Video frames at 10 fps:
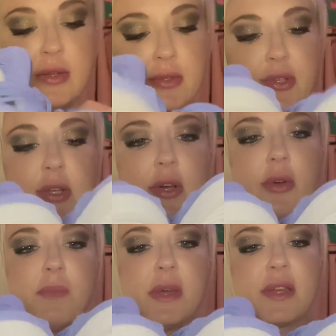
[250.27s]
No,
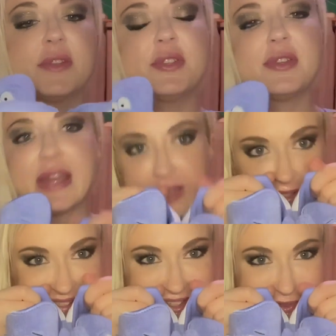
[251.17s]
I'm not going to do that
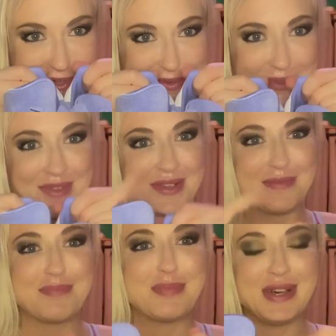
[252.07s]
because I don't want to ruin
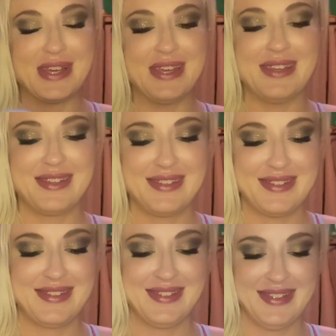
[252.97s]
them. But
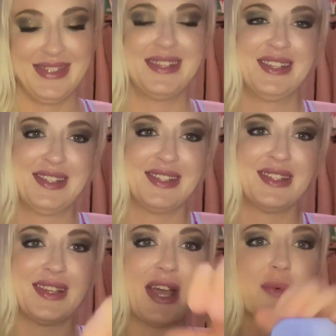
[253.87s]

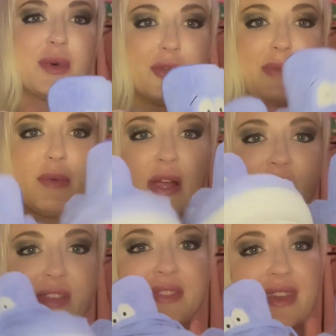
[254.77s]
I will be
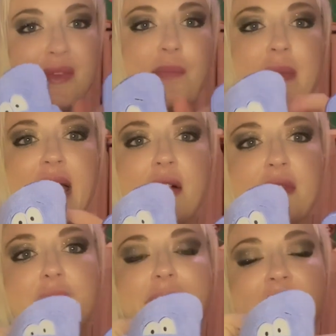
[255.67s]
wearing them out and
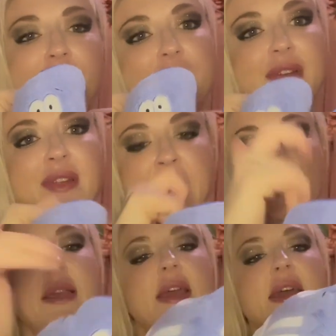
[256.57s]
about.
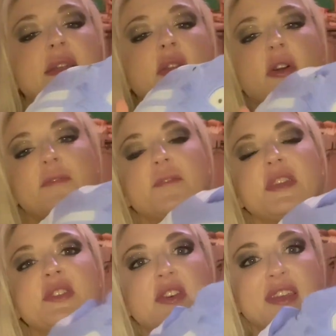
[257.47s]
And hopefully
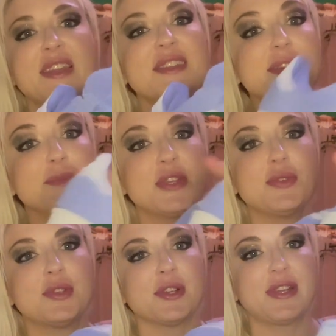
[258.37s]
not getting them too
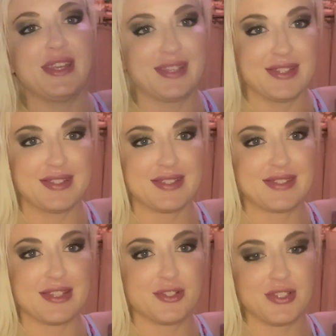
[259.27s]
dirty because
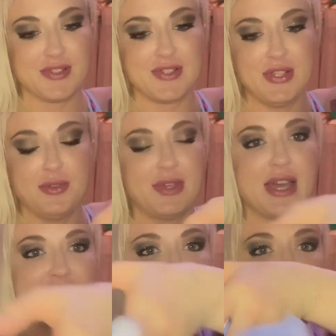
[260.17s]
they're just too
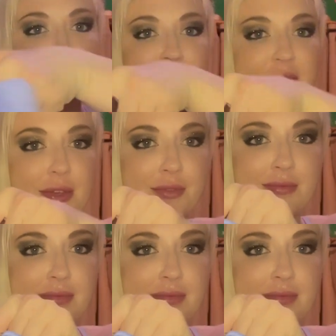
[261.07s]
goddamn cute.